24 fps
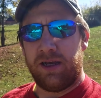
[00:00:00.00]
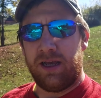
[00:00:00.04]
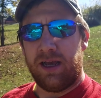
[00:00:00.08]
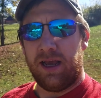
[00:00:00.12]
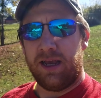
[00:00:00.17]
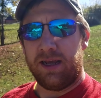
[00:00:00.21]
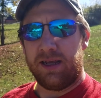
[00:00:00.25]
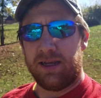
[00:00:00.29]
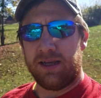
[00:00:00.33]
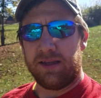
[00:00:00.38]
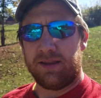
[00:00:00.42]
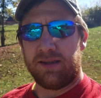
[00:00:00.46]

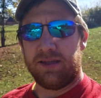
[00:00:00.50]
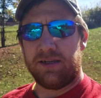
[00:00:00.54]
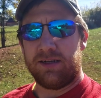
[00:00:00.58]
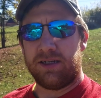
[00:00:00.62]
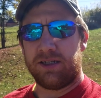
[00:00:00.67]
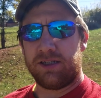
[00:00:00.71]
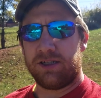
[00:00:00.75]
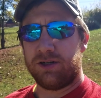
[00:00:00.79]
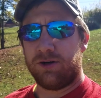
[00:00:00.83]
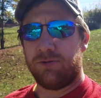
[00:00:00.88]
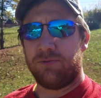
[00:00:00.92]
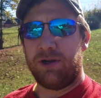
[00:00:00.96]
and get the
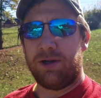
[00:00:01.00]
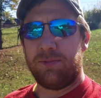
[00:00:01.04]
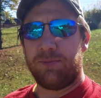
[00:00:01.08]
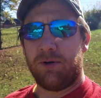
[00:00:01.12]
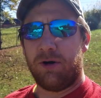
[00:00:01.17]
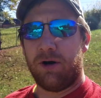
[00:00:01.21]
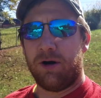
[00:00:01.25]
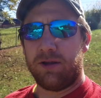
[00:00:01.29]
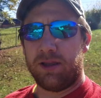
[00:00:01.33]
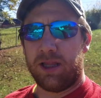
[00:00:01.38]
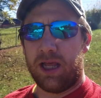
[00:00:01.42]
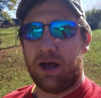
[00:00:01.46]
additional
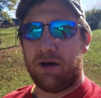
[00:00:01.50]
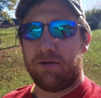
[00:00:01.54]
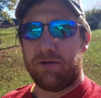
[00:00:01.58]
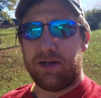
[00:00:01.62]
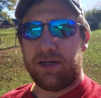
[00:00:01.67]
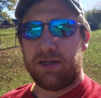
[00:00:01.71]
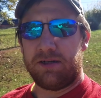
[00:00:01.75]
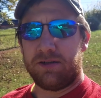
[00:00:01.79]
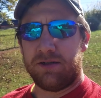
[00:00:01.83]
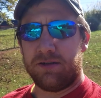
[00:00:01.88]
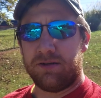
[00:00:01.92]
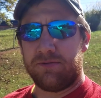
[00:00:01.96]
rebar that I'll
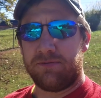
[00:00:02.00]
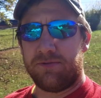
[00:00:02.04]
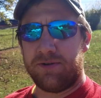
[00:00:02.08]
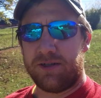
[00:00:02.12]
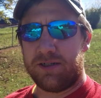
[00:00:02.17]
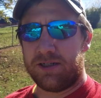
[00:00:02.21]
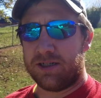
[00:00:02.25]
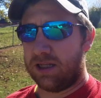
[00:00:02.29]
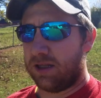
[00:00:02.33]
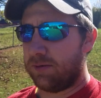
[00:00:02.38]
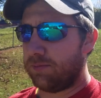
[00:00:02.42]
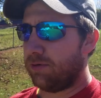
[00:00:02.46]
need to finish out the